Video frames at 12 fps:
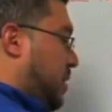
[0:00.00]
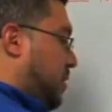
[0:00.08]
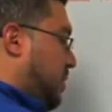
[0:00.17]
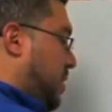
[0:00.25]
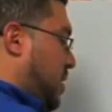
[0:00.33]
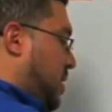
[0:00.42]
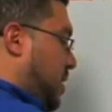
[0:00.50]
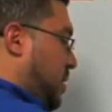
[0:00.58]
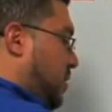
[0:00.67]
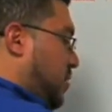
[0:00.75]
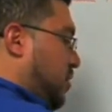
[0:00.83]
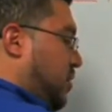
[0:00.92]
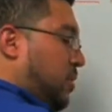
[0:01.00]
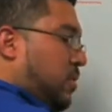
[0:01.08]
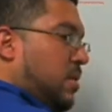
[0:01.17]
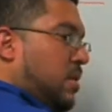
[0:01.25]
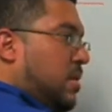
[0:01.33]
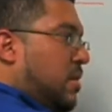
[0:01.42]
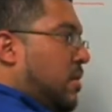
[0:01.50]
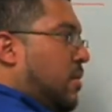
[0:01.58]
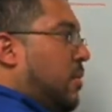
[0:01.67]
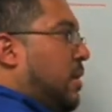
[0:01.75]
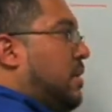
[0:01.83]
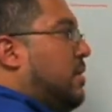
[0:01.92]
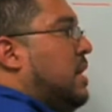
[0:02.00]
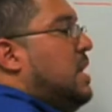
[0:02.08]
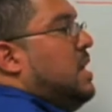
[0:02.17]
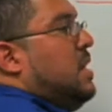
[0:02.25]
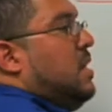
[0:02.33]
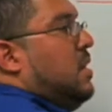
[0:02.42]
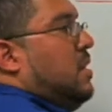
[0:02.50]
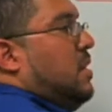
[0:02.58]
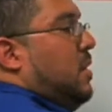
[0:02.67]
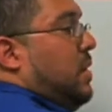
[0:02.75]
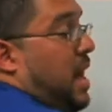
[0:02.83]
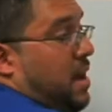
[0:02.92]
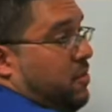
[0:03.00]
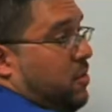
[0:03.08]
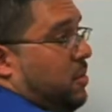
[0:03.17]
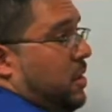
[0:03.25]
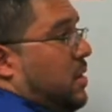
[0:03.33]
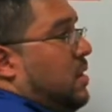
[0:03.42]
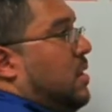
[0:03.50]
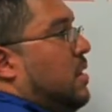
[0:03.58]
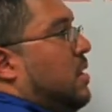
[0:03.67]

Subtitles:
of 2? Well, it'd have to be